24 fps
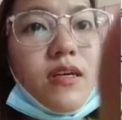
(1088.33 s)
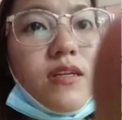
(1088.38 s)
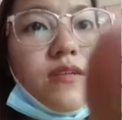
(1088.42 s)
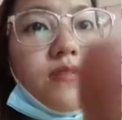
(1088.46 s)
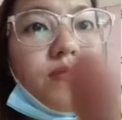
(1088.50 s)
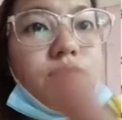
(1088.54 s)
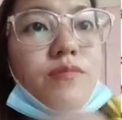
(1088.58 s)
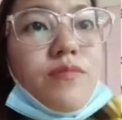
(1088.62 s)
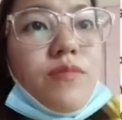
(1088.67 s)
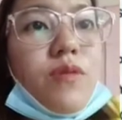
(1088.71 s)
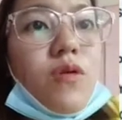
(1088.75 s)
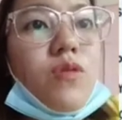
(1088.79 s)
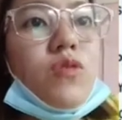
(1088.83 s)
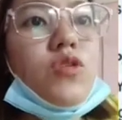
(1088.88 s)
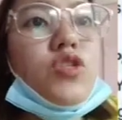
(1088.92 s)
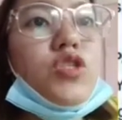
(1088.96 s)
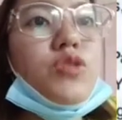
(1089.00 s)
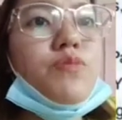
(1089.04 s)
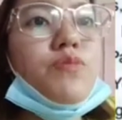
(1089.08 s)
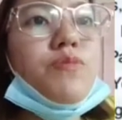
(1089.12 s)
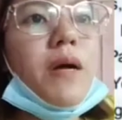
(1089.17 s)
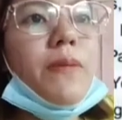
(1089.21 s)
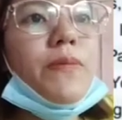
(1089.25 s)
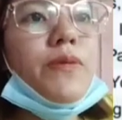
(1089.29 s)

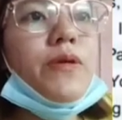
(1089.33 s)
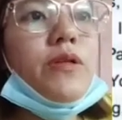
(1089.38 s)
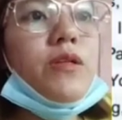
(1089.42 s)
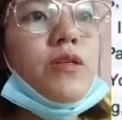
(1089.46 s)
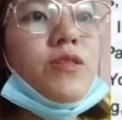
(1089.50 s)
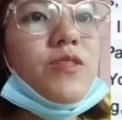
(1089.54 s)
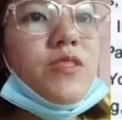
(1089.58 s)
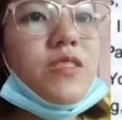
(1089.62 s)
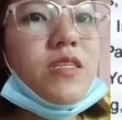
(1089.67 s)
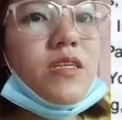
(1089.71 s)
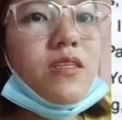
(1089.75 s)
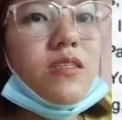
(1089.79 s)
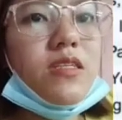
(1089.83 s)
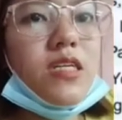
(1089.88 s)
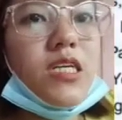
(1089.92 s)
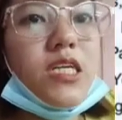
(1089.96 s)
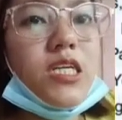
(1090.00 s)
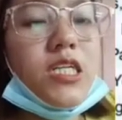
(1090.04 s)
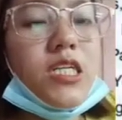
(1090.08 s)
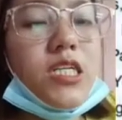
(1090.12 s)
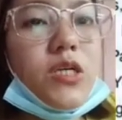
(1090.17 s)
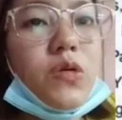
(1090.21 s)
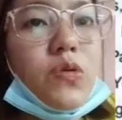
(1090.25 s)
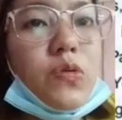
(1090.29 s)
most populous
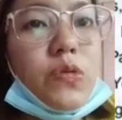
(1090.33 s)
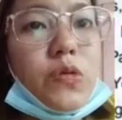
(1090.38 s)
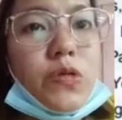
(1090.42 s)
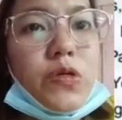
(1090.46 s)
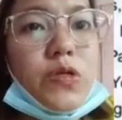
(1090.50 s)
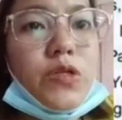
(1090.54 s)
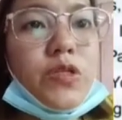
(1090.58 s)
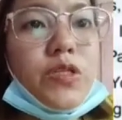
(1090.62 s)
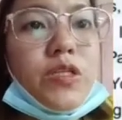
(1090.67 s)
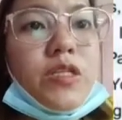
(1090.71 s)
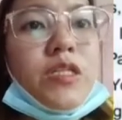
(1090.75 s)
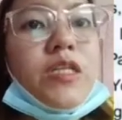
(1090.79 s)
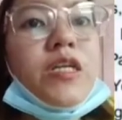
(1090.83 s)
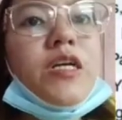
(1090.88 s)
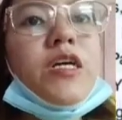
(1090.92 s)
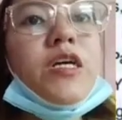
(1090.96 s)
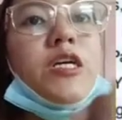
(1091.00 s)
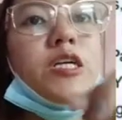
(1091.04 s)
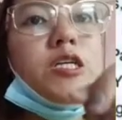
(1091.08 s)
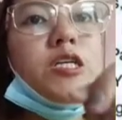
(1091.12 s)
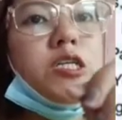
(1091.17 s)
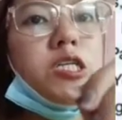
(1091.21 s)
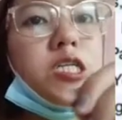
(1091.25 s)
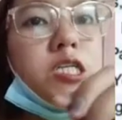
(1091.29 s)
city in the world.
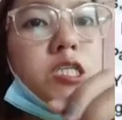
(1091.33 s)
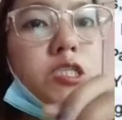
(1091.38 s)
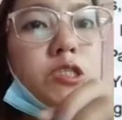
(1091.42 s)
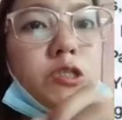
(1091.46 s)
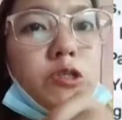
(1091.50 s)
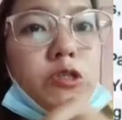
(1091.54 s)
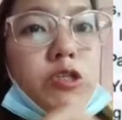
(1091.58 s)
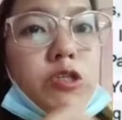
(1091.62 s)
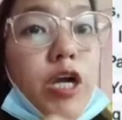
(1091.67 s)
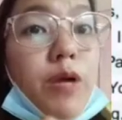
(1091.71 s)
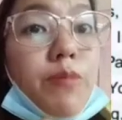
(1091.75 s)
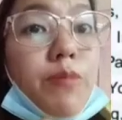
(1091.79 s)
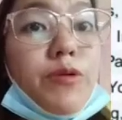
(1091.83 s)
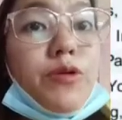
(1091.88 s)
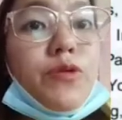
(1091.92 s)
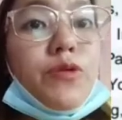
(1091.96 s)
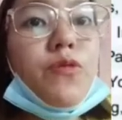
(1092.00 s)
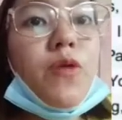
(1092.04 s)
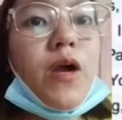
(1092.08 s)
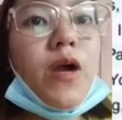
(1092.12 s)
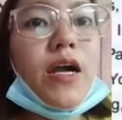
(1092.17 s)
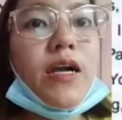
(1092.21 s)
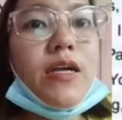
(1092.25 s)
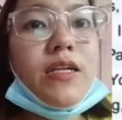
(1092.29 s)
So number
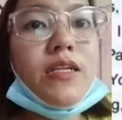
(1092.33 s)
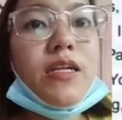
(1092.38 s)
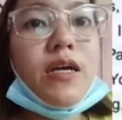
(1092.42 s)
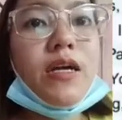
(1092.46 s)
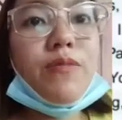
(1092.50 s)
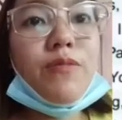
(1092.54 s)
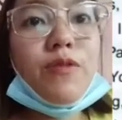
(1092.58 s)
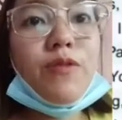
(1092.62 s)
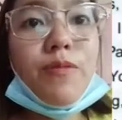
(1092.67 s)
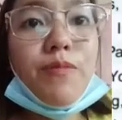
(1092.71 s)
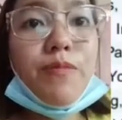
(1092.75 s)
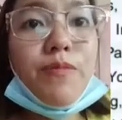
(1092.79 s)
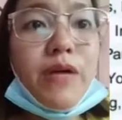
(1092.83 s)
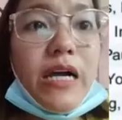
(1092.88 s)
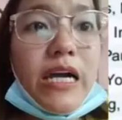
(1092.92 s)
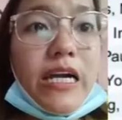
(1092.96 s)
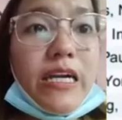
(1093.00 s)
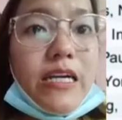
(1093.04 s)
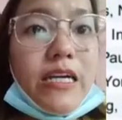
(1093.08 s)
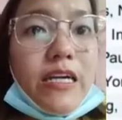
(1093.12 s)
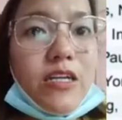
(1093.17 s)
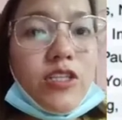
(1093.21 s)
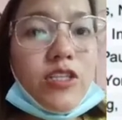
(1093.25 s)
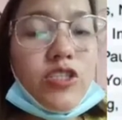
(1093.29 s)
1, the
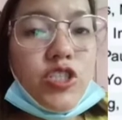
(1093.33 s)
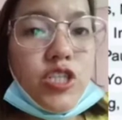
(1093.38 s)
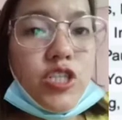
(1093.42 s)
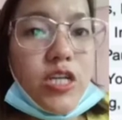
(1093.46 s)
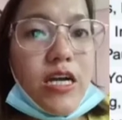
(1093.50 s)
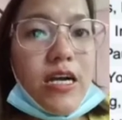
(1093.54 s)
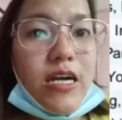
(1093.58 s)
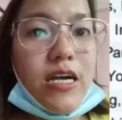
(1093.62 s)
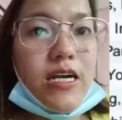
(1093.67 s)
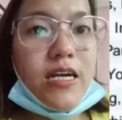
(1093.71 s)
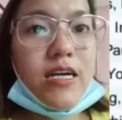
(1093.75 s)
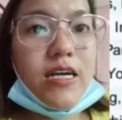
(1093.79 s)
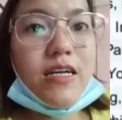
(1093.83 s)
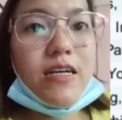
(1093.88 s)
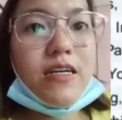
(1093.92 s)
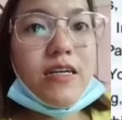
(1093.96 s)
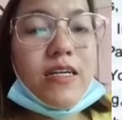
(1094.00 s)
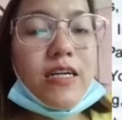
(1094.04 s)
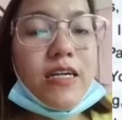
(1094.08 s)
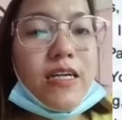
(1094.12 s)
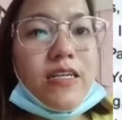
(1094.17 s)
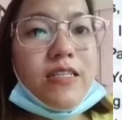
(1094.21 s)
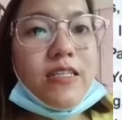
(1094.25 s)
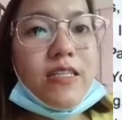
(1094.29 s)
Mumbai, India.
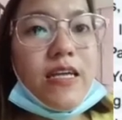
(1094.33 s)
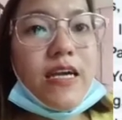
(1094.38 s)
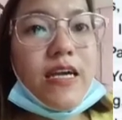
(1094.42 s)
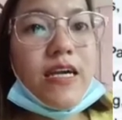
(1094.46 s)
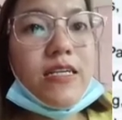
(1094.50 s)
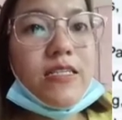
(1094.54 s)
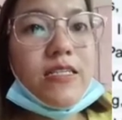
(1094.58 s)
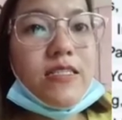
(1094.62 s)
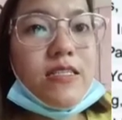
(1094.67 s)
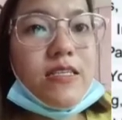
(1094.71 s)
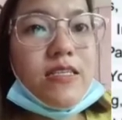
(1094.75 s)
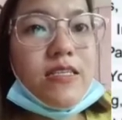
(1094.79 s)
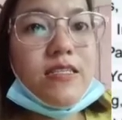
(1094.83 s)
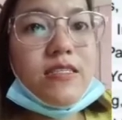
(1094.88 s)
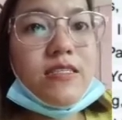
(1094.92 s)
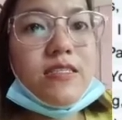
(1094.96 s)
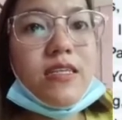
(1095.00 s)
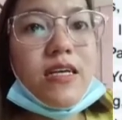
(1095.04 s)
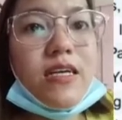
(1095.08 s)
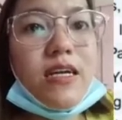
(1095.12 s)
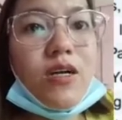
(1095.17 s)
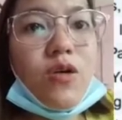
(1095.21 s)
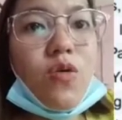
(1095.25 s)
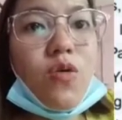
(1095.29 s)
Okay, next is
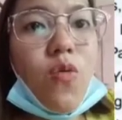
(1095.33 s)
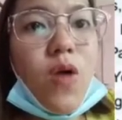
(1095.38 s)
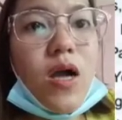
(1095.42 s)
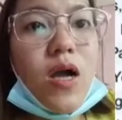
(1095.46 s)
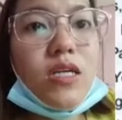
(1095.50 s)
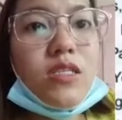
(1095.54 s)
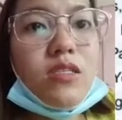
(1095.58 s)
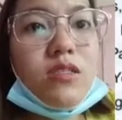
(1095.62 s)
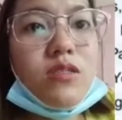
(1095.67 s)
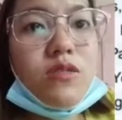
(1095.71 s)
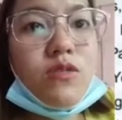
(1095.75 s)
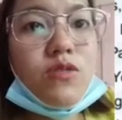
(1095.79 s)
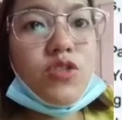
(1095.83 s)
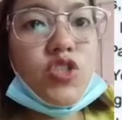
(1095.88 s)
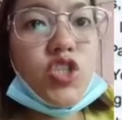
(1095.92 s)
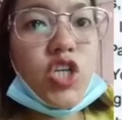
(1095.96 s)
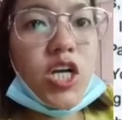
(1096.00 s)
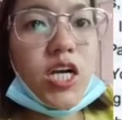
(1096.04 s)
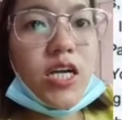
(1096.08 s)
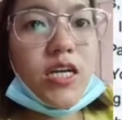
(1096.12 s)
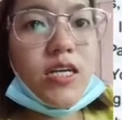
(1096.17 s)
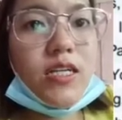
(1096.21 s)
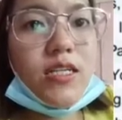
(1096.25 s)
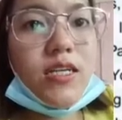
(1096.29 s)
the Guangzhou,
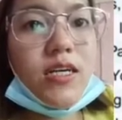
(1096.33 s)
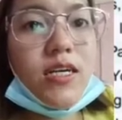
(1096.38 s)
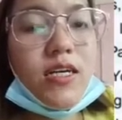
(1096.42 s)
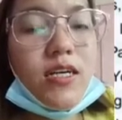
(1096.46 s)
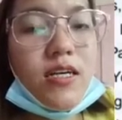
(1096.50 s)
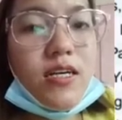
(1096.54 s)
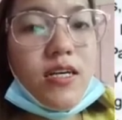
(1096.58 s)
China.